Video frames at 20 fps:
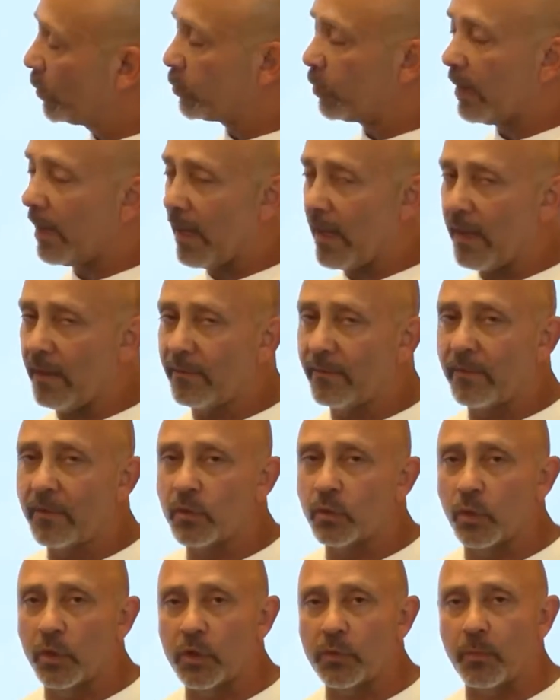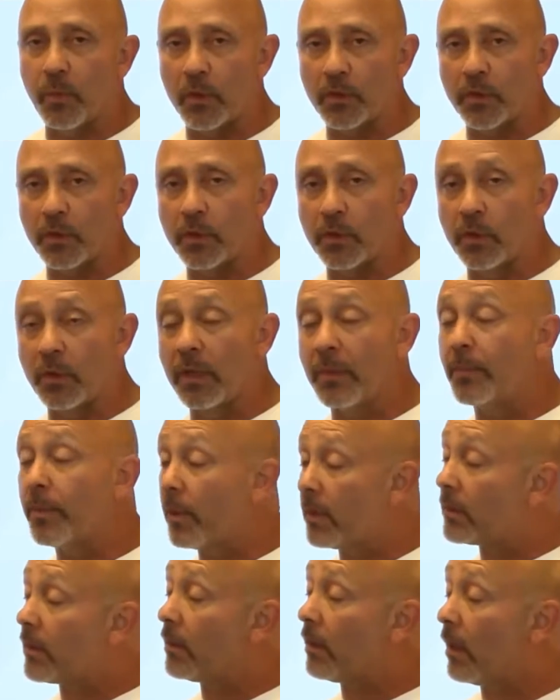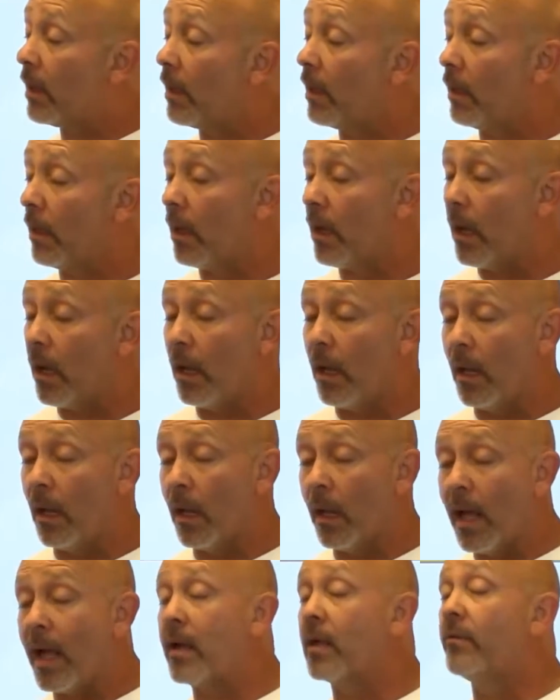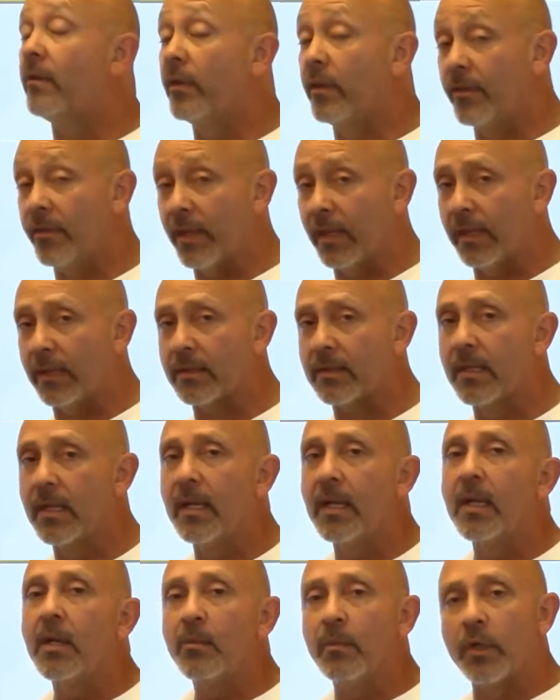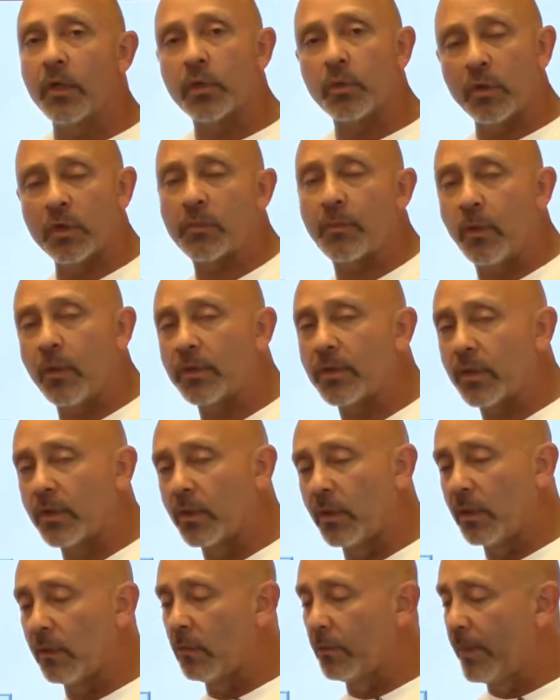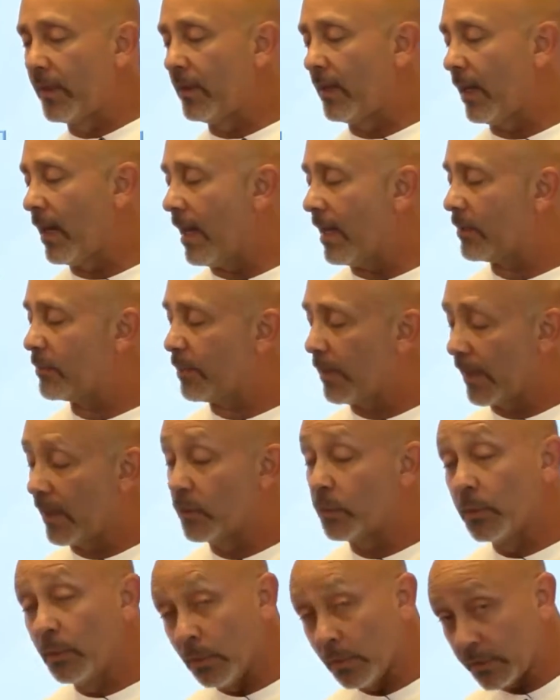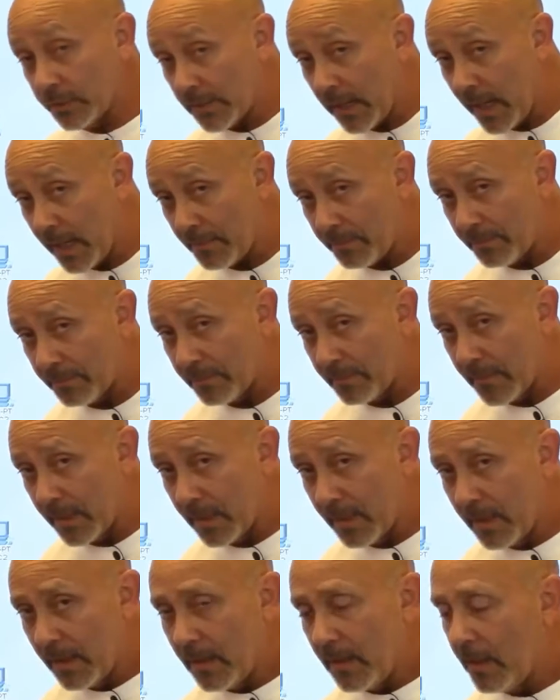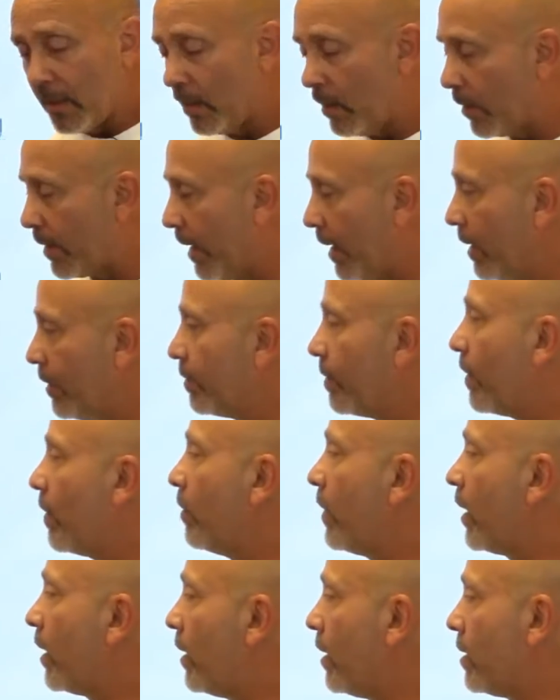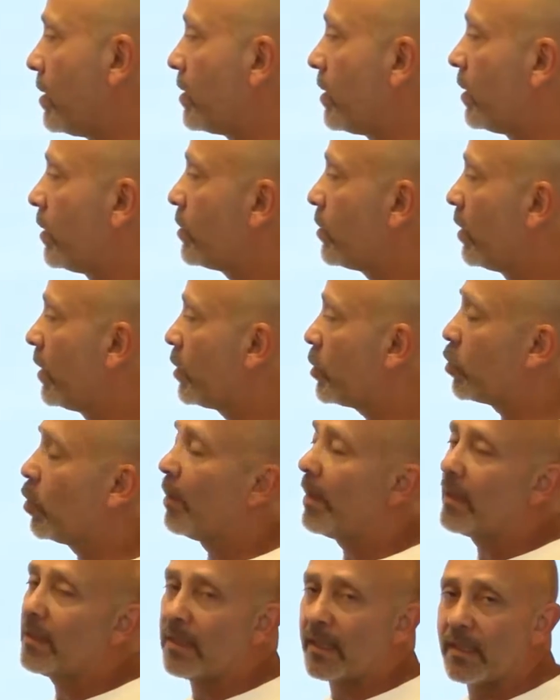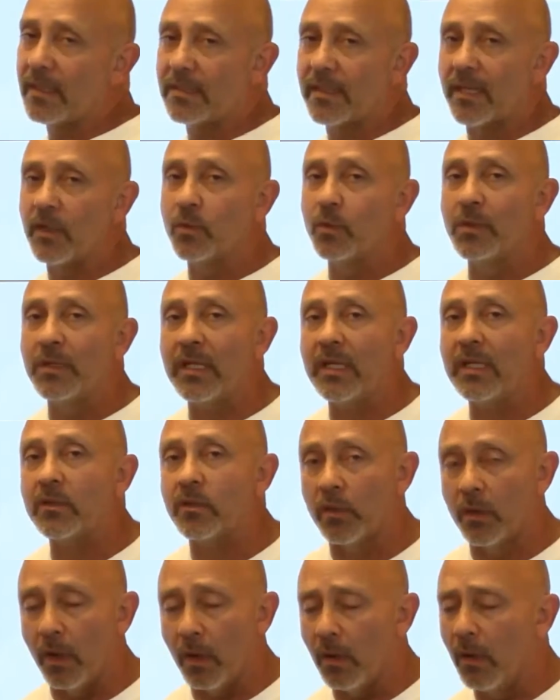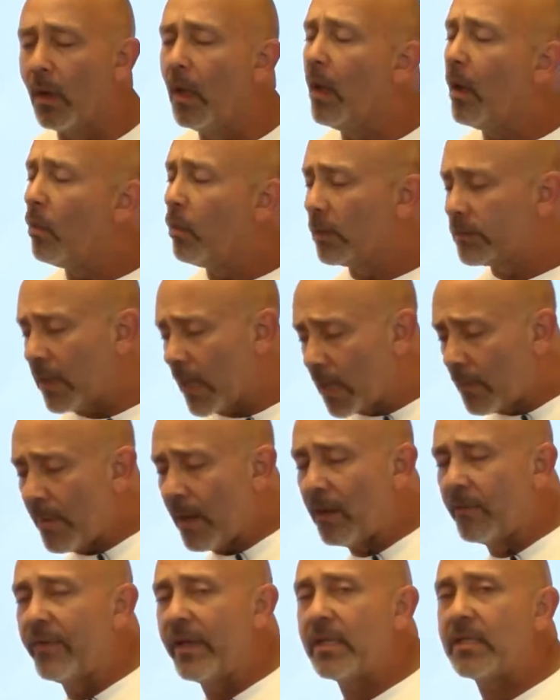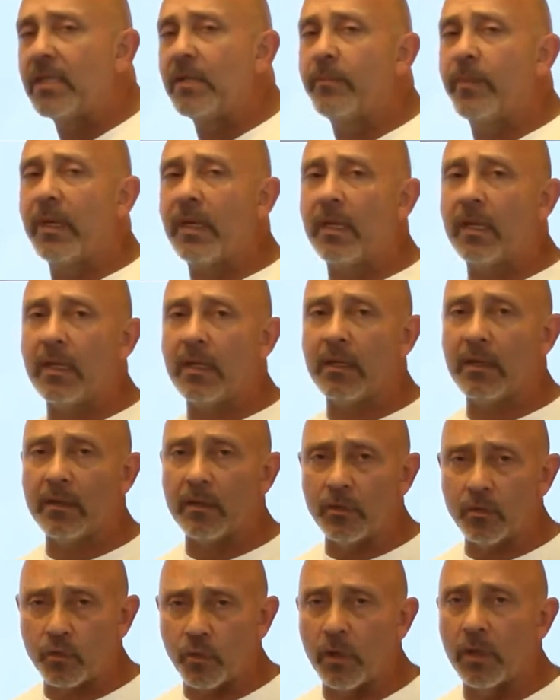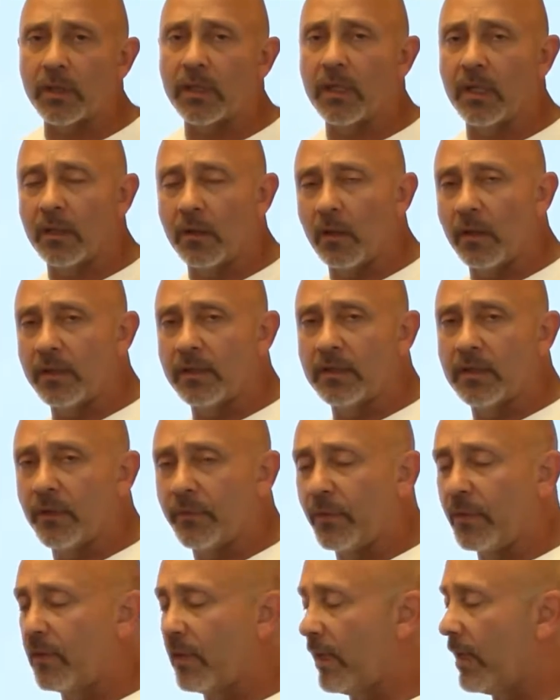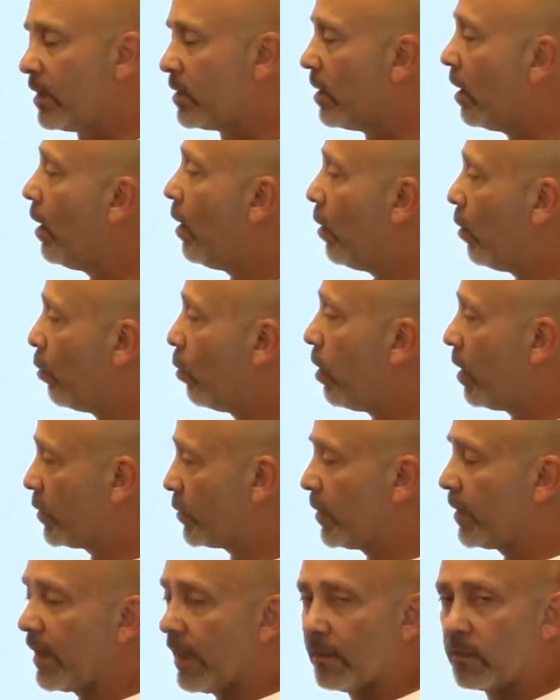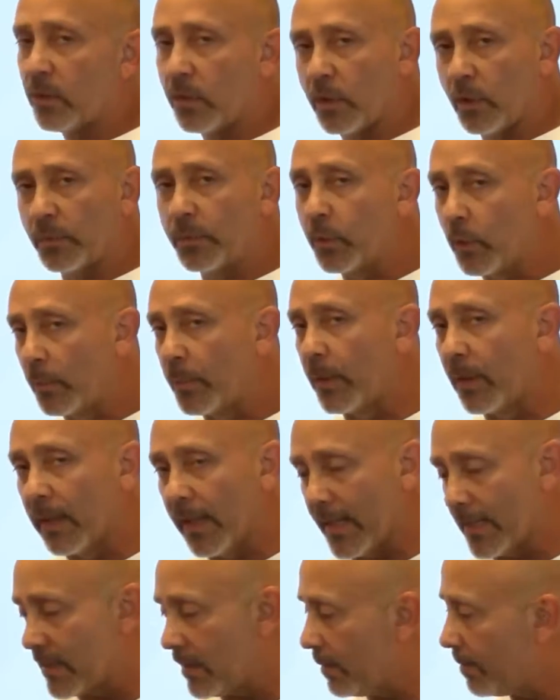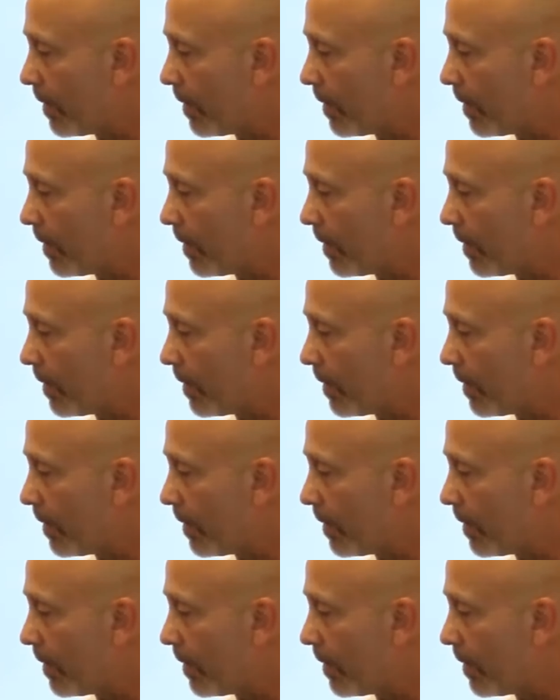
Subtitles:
have switch port security plus a lot of other things, but switch port security will be the last place we will stop. Okay, because there's only so many things that you need to know. We'll talk about BTP and trunking and all these different things once we get to the appropriate lesson.